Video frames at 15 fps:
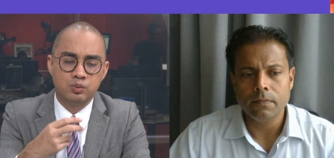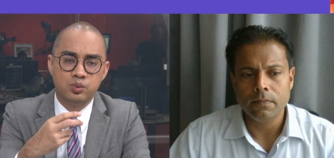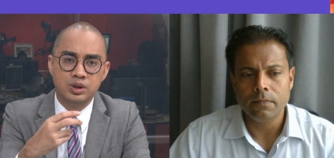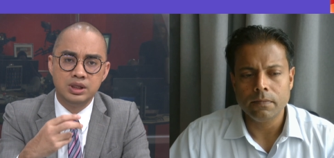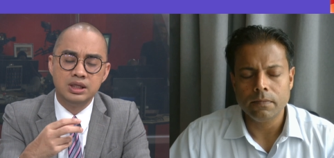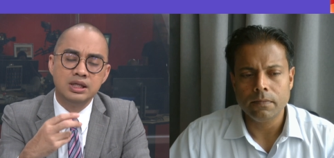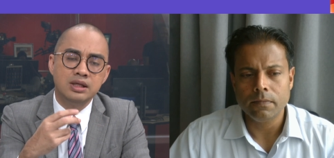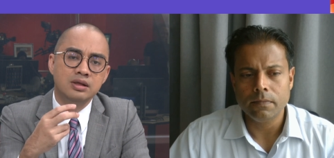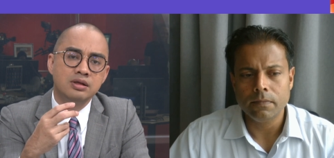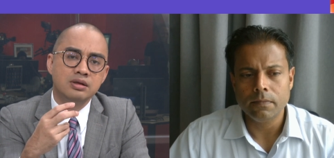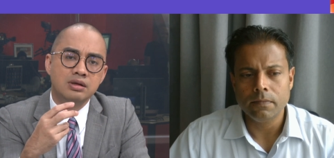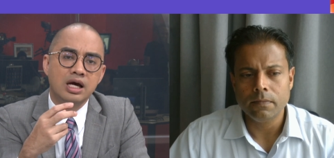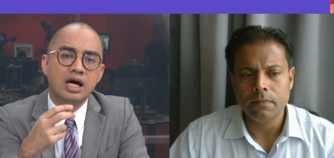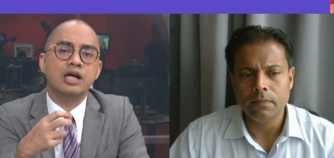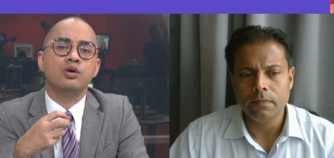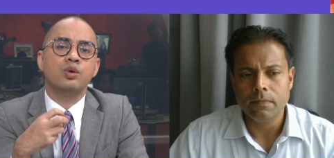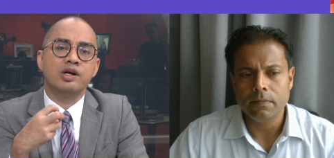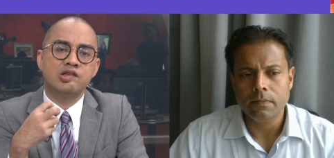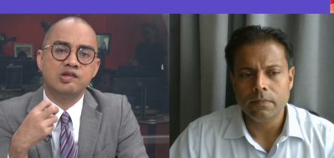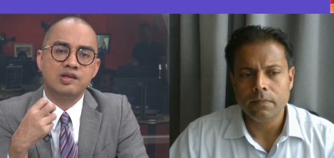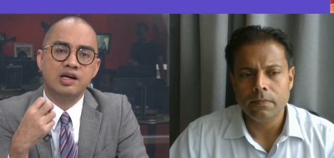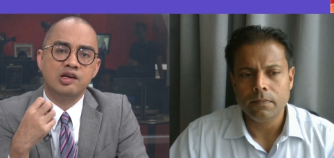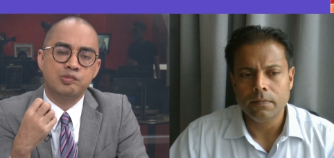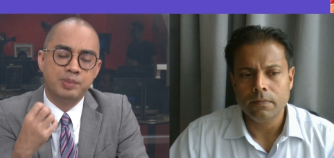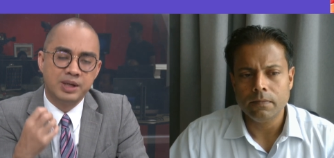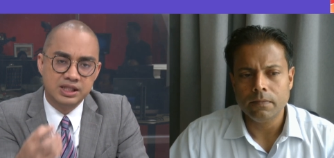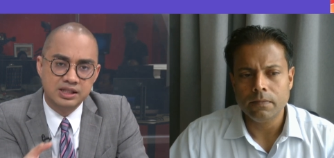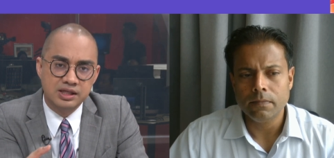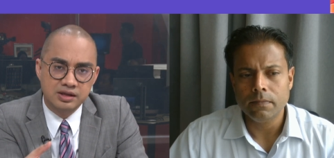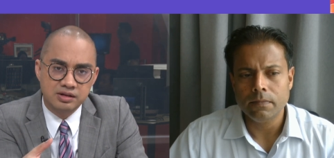Speaker 1: will are you ex
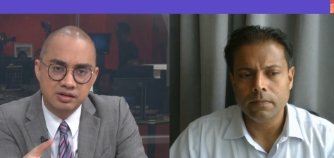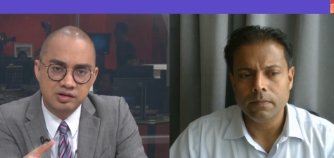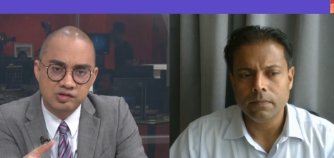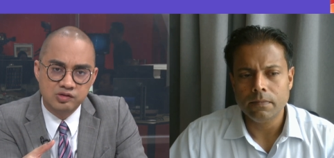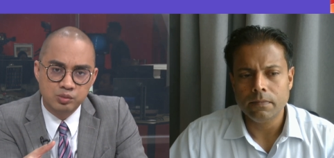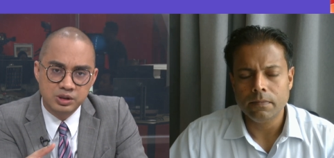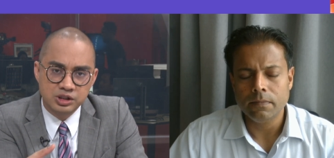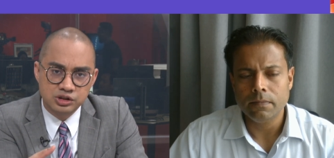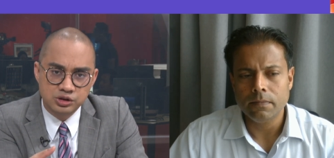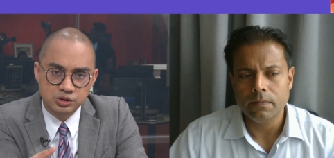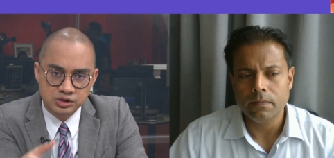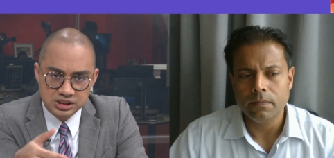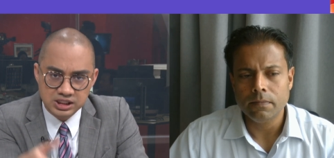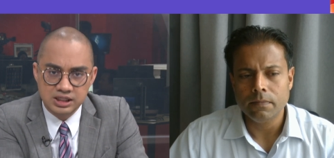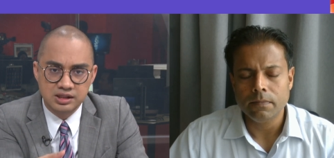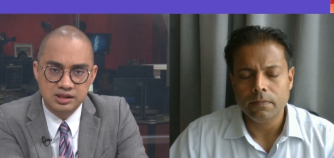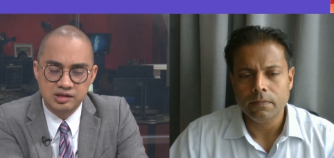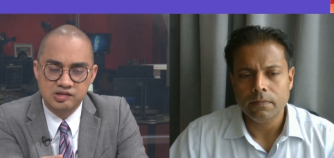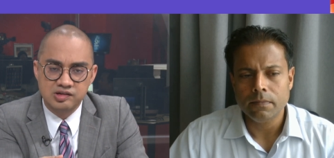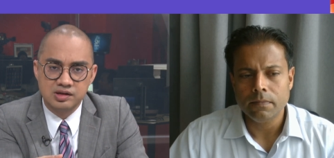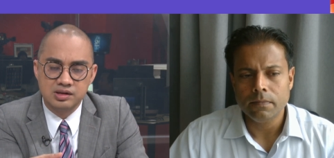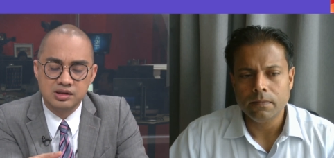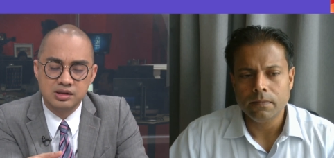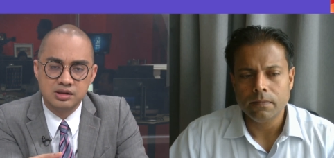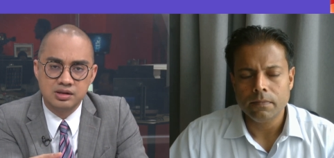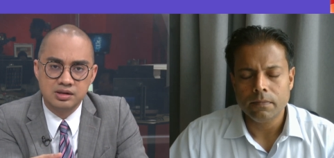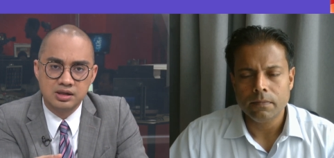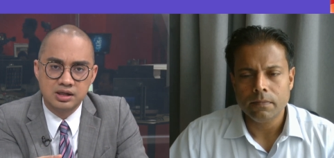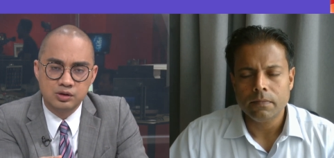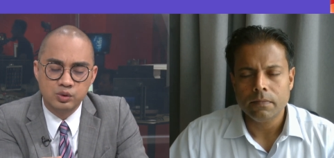expecting this to be introduced in this year
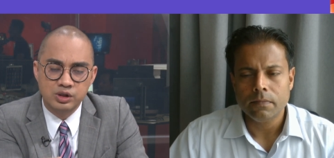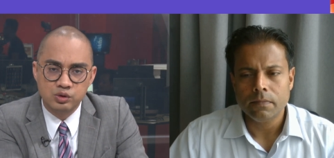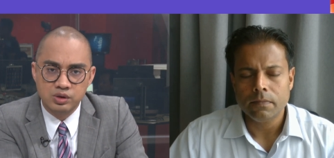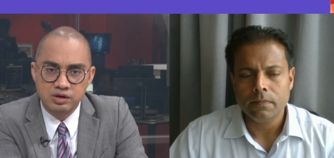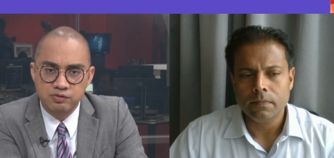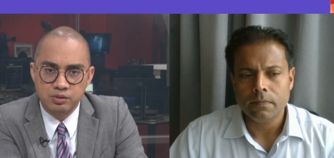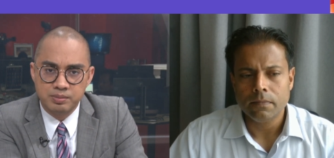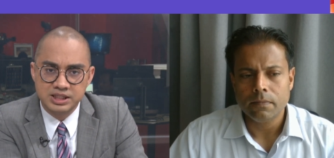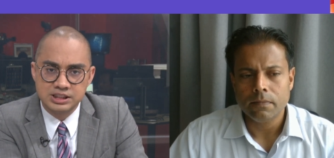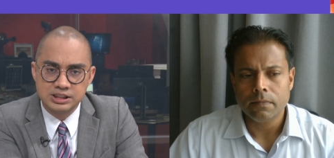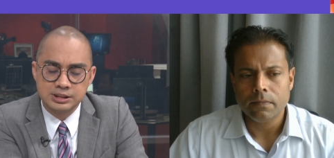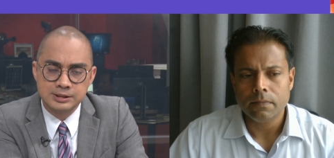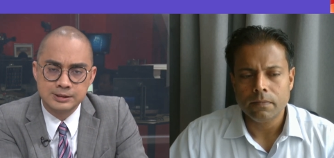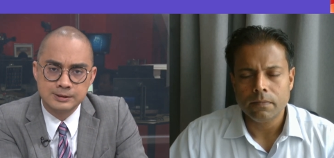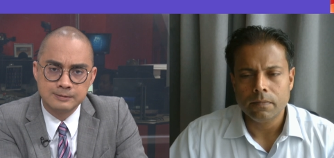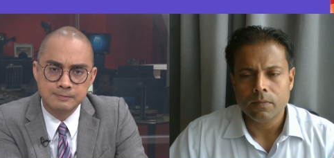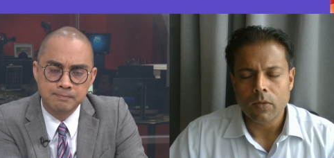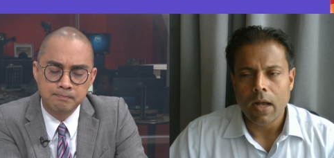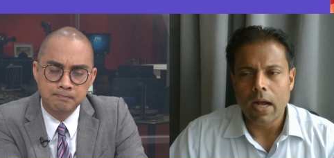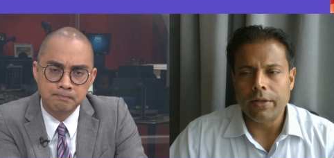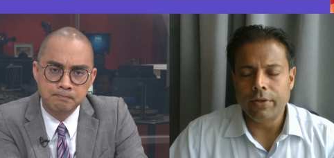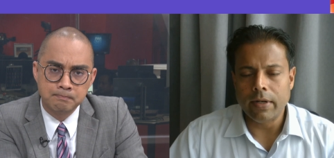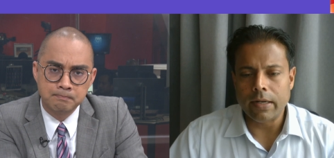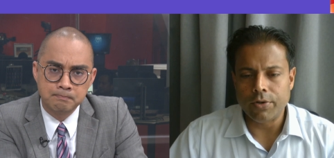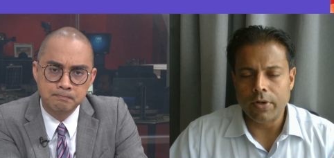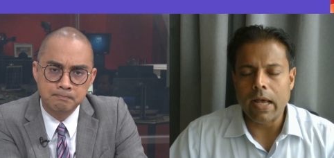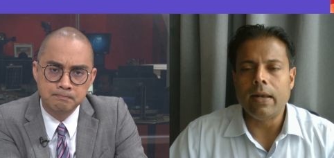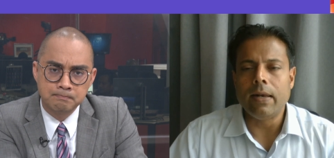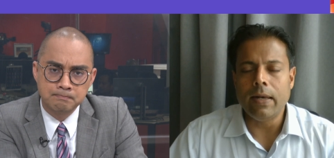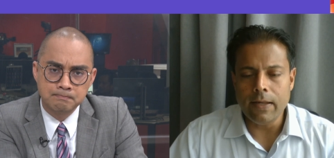in uh, 2024 budget? I think there
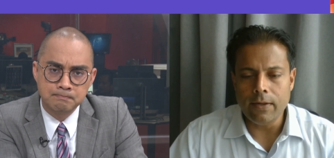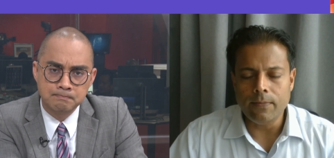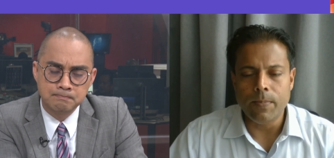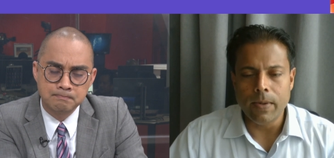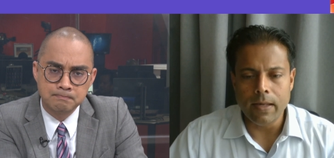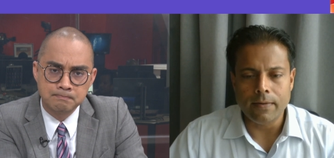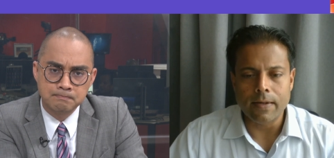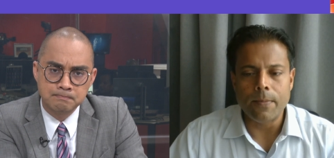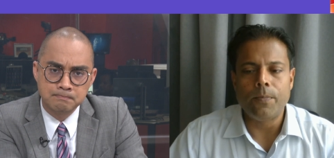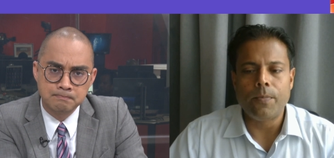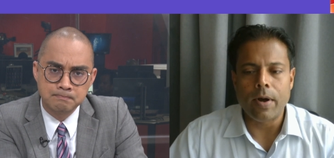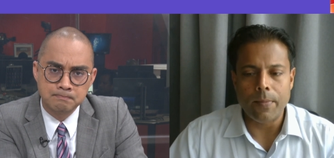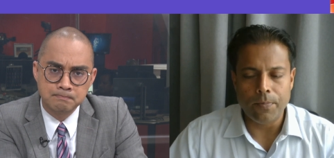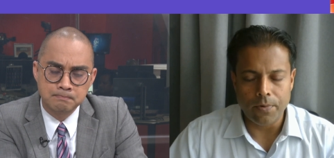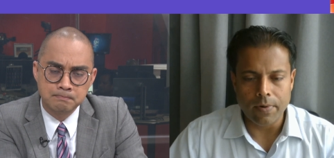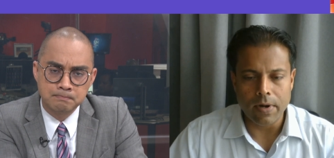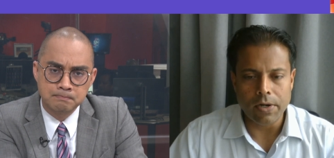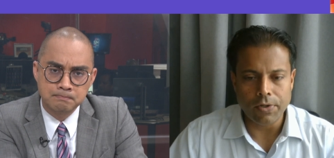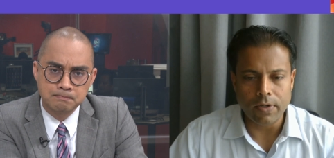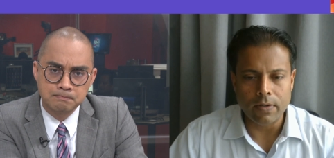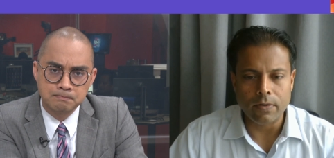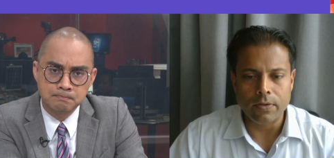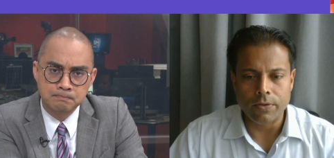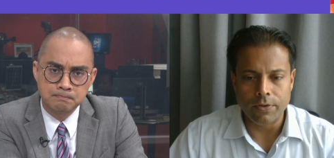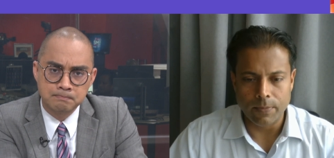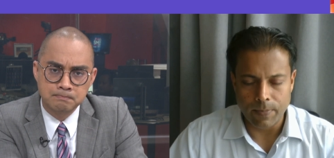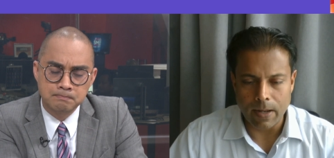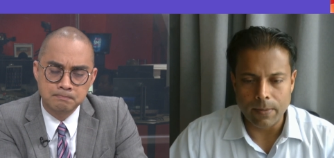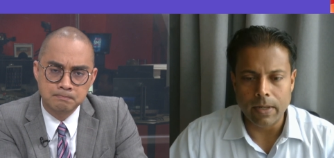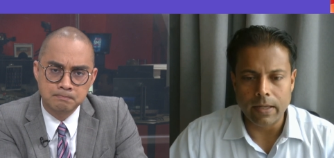should at
Speaker 2: least be some preparation to the
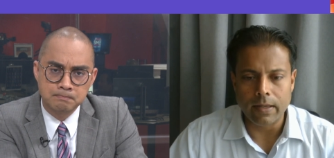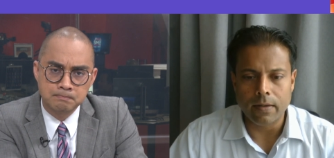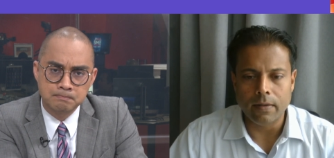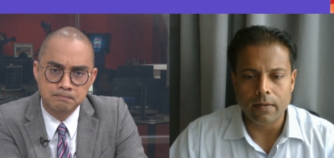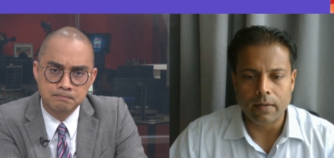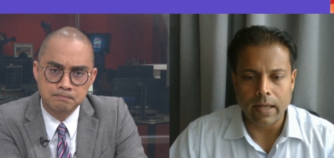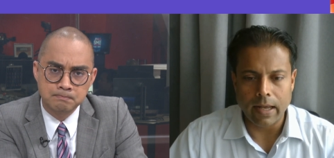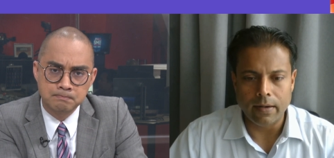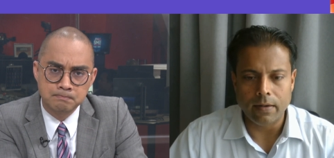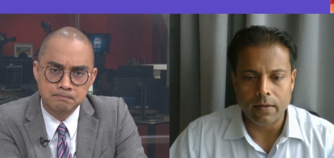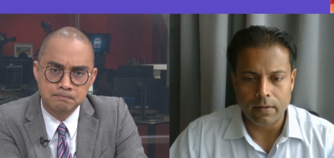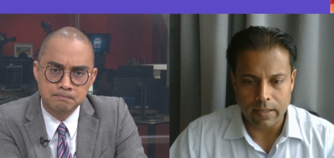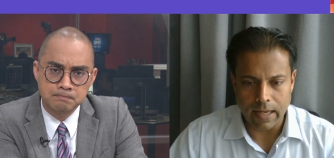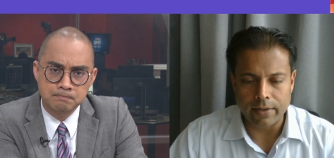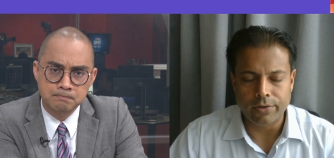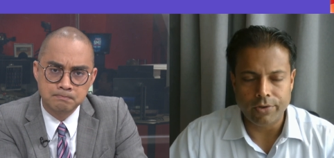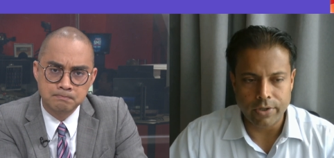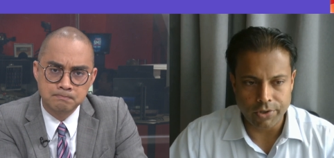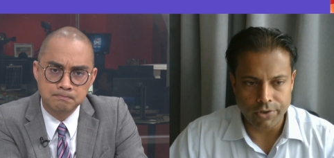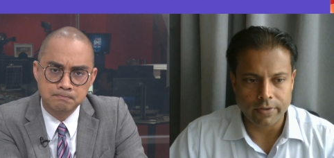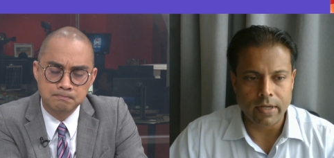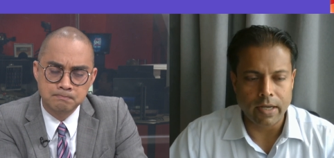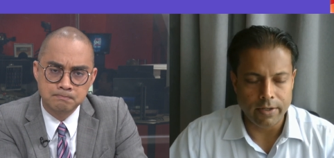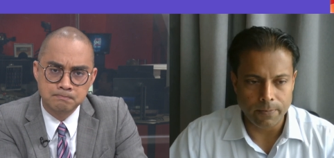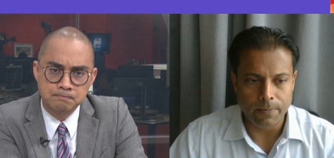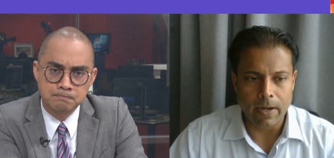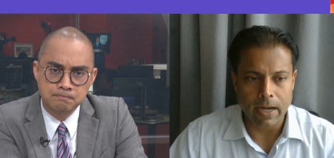public that tax changes are in the